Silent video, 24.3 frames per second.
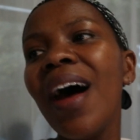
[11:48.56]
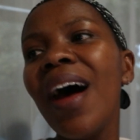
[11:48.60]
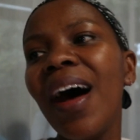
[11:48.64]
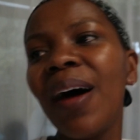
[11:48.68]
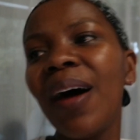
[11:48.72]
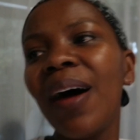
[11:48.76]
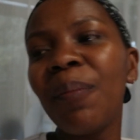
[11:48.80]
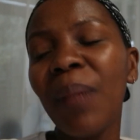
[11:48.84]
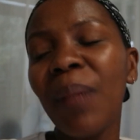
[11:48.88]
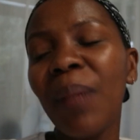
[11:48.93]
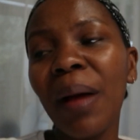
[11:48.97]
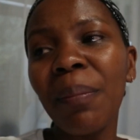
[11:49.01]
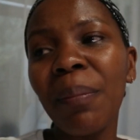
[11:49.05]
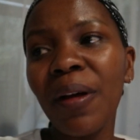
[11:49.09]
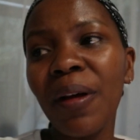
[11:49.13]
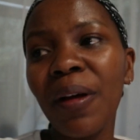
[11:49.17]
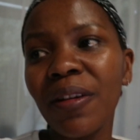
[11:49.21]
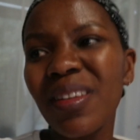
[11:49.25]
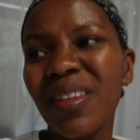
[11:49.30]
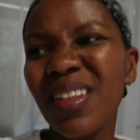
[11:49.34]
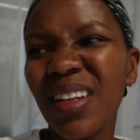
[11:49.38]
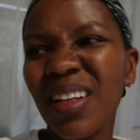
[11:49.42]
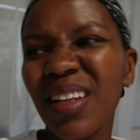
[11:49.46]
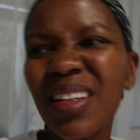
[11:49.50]
My
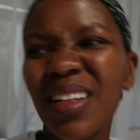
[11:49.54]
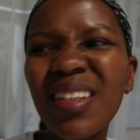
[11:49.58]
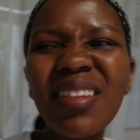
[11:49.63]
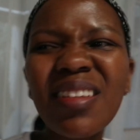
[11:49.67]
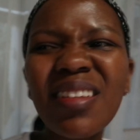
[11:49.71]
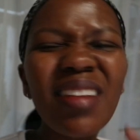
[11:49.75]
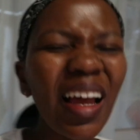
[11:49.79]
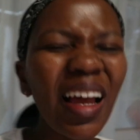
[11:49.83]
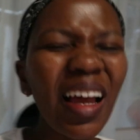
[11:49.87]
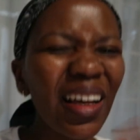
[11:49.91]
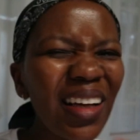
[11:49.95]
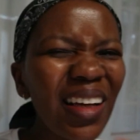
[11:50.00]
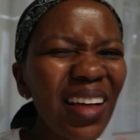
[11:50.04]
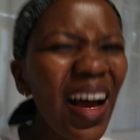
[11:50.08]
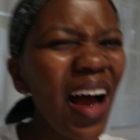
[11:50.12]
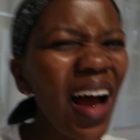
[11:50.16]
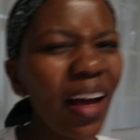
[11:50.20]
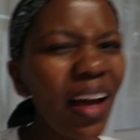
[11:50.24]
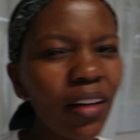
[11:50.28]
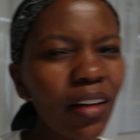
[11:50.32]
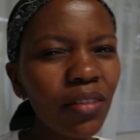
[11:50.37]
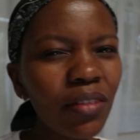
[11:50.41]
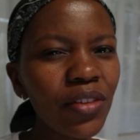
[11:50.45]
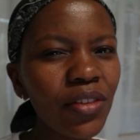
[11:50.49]
parents did like
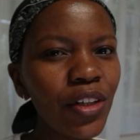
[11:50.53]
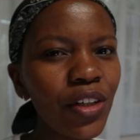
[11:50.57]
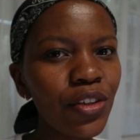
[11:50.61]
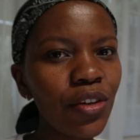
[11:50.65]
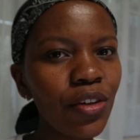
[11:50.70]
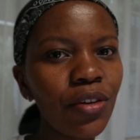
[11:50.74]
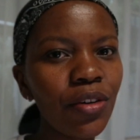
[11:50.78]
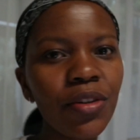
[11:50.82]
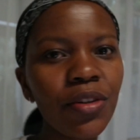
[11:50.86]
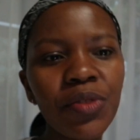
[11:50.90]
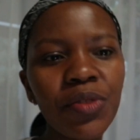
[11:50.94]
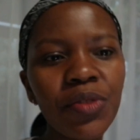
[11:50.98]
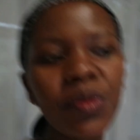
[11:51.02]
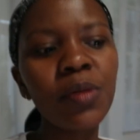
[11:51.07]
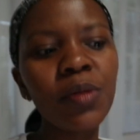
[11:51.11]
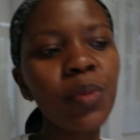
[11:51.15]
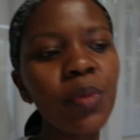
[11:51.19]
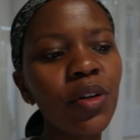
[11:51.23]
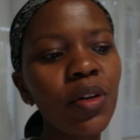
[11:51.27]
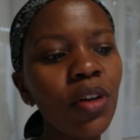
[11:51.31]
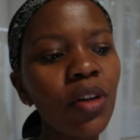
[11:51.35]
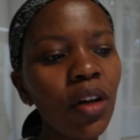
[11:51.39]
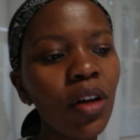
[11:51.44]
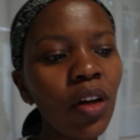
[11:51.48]
kind of touch on Christmas, but
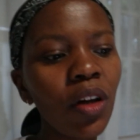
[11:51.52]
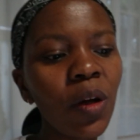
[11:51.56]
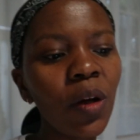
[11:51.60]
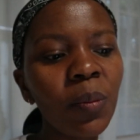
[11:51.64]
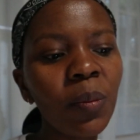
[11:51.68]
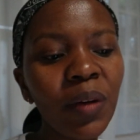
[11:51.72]
not a lot.